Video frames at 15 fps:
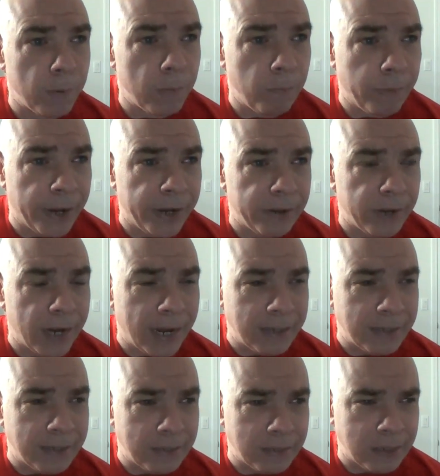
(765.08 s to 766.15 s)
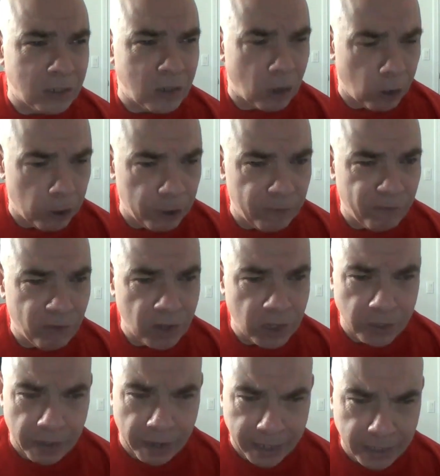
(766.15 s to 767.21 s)
But as a start for
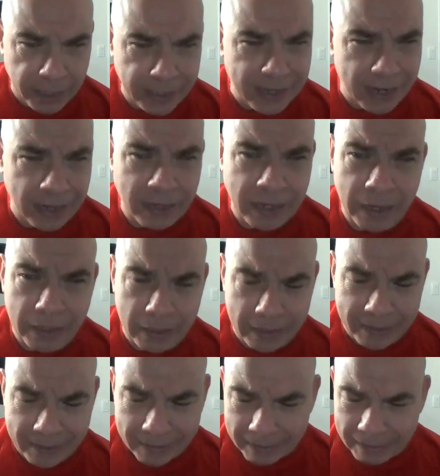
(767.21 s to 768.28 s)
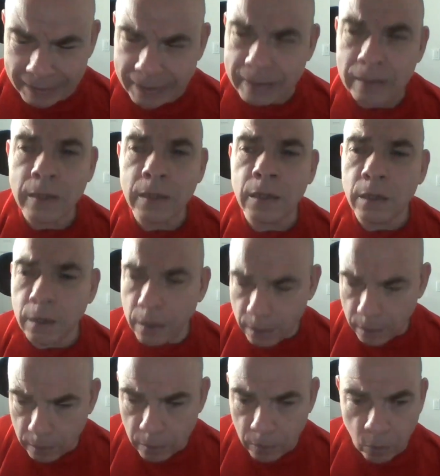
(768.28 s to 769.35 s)
the 90s, I think this is
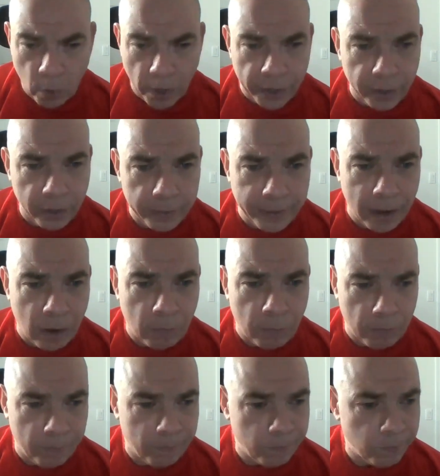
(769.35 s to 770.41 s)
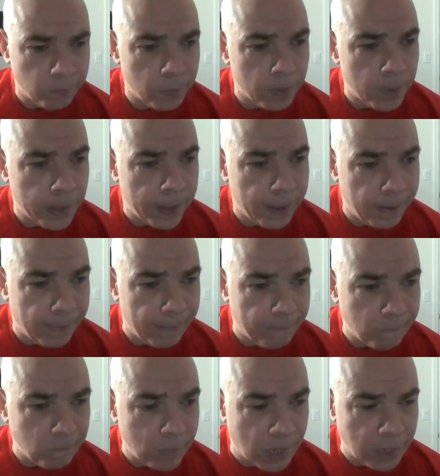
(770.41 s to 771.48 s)
quite a good album.
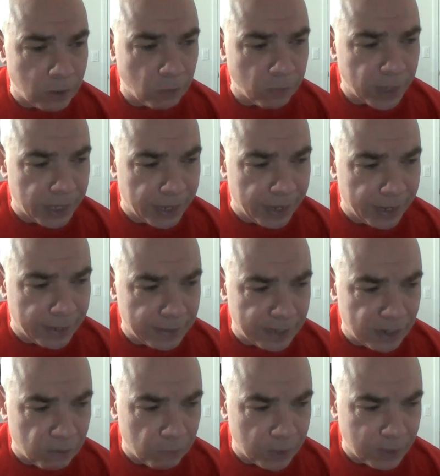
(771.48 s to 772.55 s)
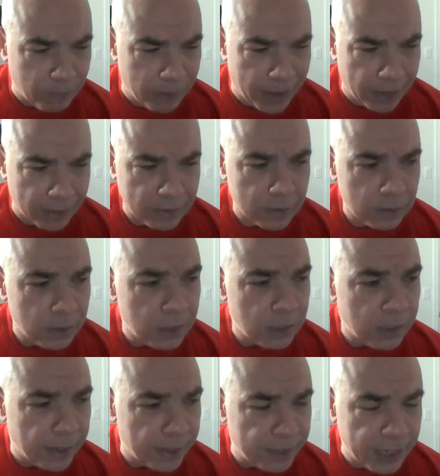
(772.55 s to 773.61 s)
I don't think it gets the respect
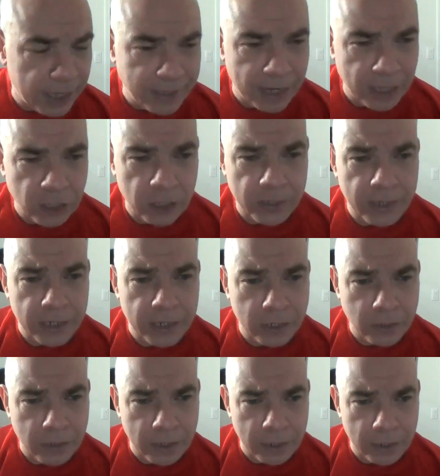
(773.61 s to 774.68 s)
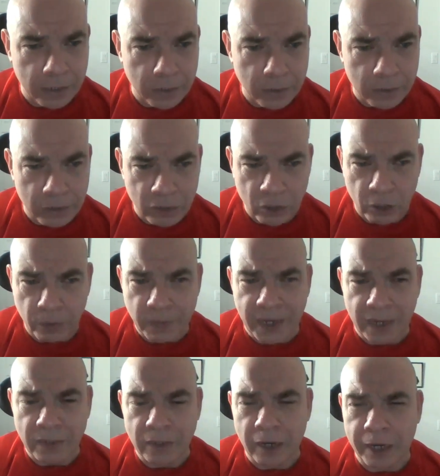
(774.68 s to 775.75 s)
and the attention that it deserves
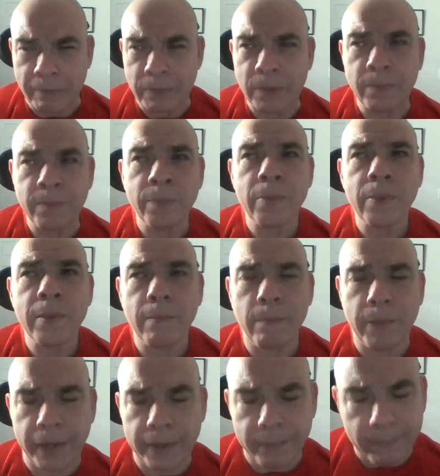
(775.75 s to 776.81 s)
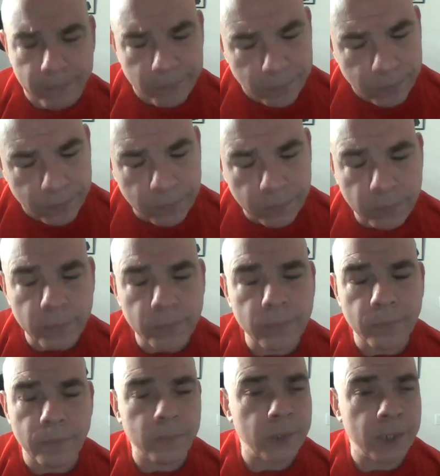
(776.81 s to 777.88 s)
at times. But,
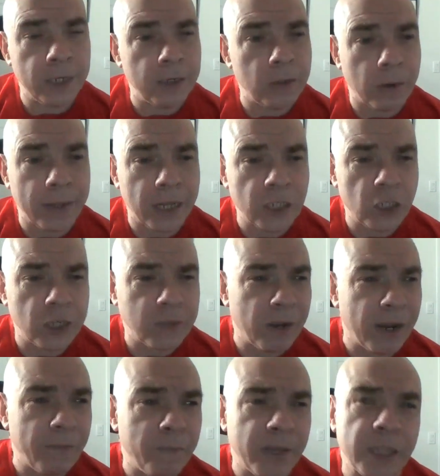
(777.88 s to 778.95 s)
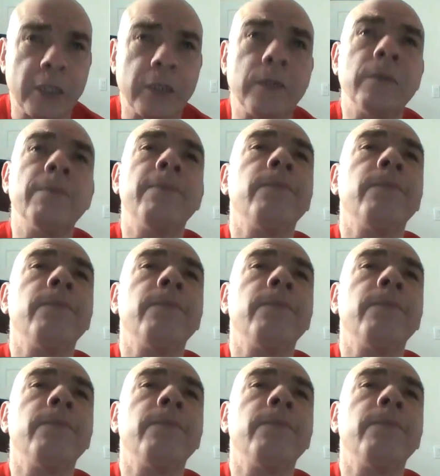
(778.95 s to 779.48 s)
you know, that's just my opinion.